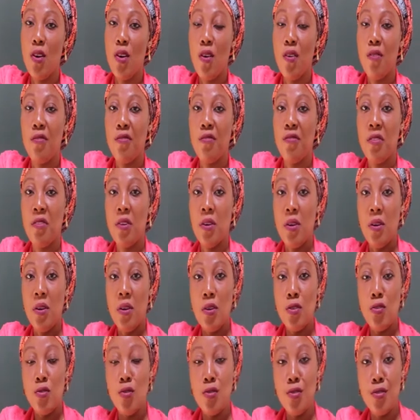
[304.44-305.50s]
of
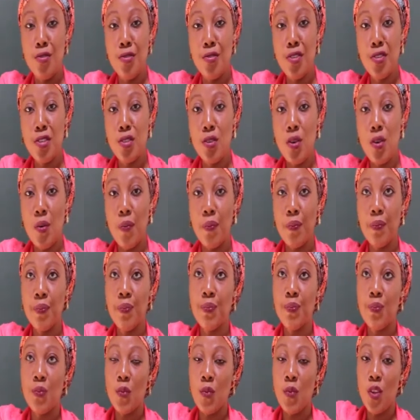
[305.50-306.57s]
nutrition.
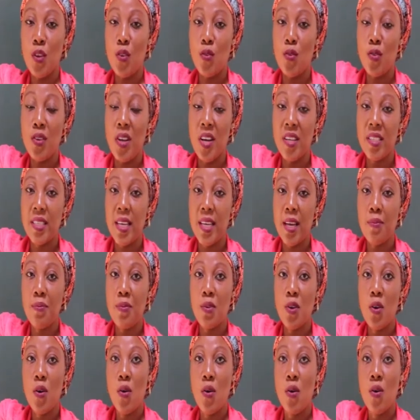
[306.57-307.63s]
You now type
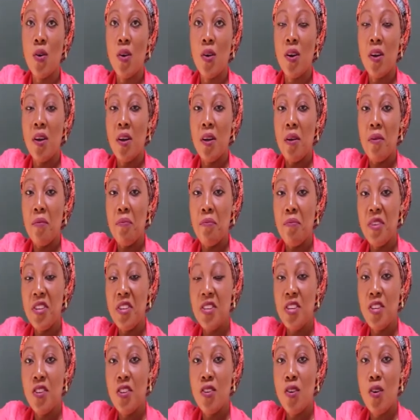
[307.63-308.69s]
your
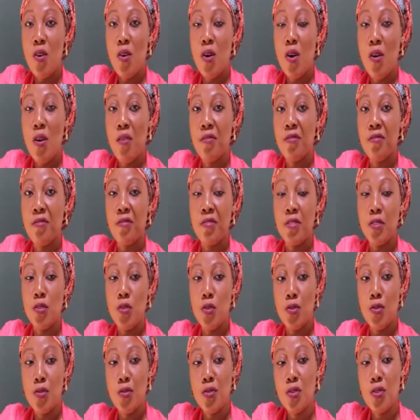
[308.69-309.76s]
meaning of
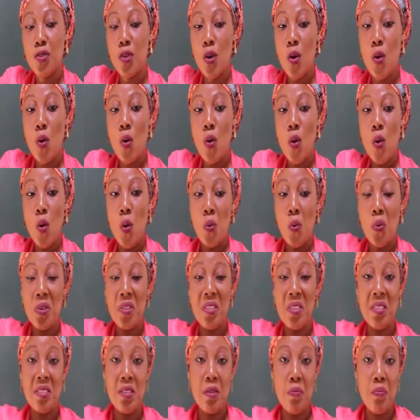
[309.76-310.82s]
nutrition, which
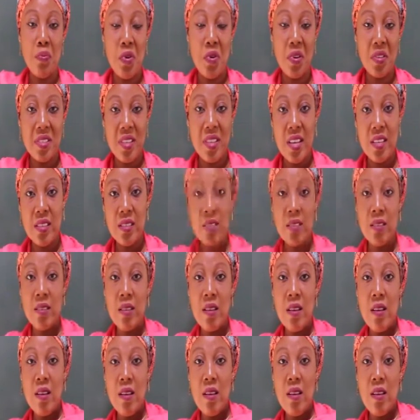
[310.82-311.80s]
is the process